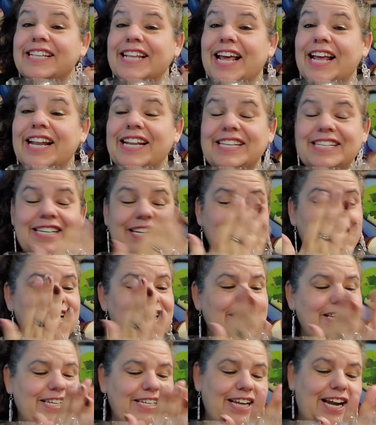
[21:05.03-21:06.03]
that
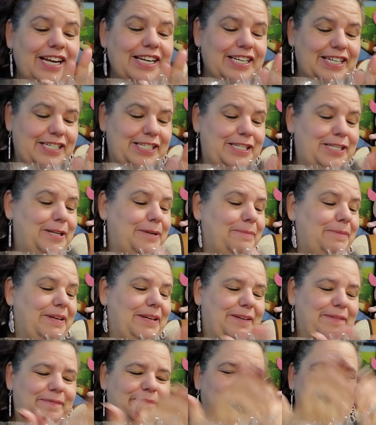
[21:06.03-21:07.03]
uh, youngness to me.